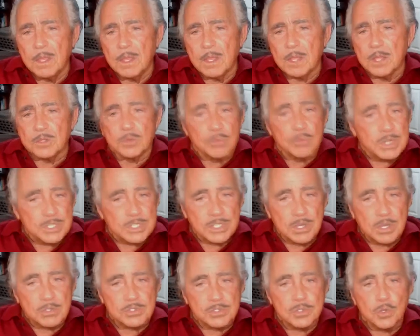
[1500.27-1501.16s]
to reach
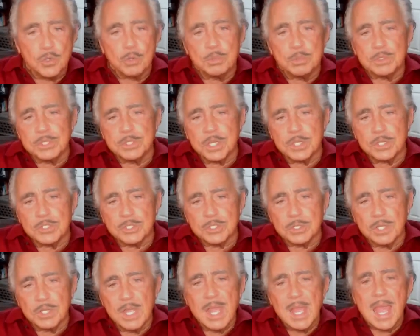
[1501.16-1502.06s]
our soul
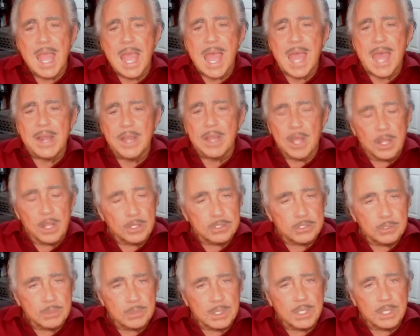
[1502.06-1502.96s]
potential and
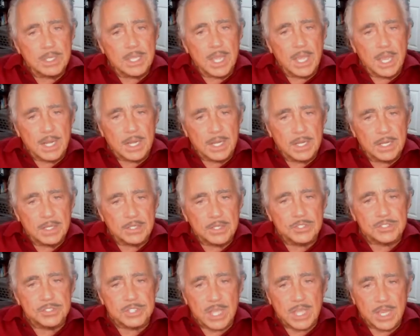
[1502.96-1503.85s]
ultimately end the
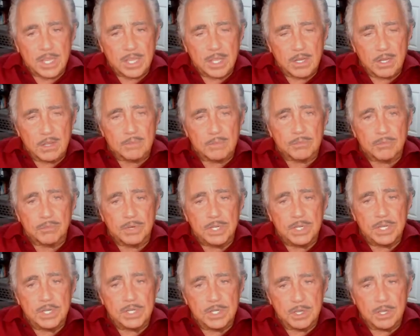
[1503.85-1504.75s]
cycle of
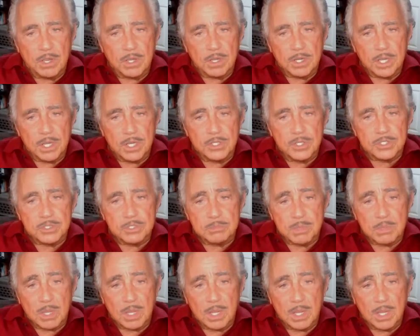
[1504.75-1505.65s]
reincarnation
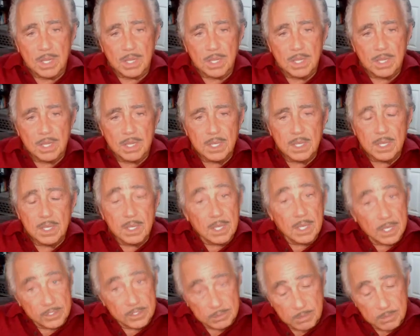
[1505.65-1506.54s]
by,
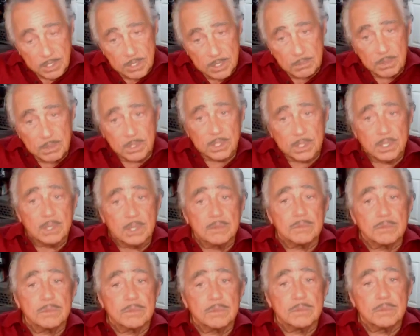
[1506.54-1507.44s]
as many
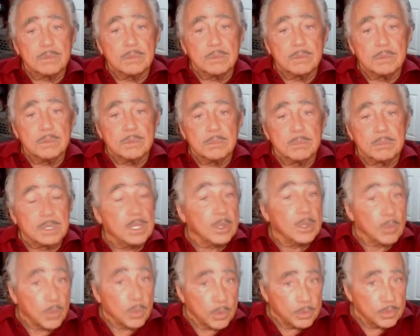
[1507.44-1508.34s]
believe,
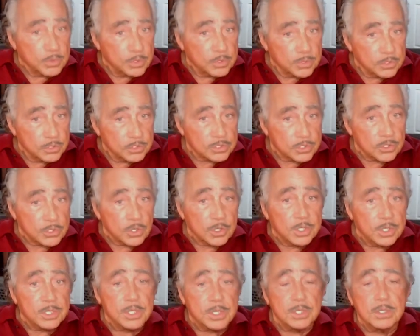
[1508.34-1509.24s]
being worthy to
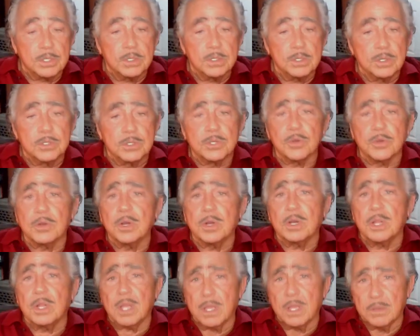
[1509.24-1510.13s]
join in
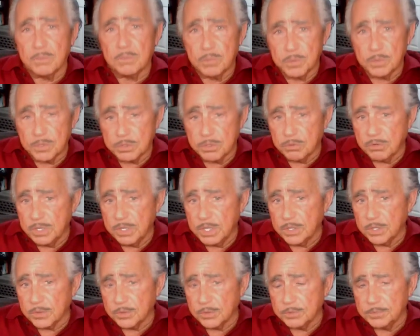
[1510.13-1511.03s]
eternal life with the
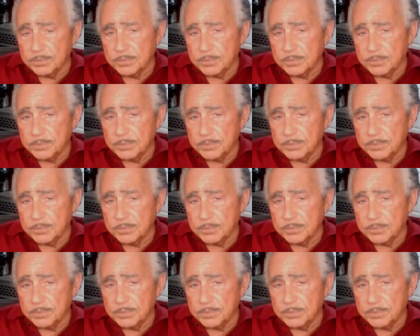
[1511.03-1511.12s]
Creator.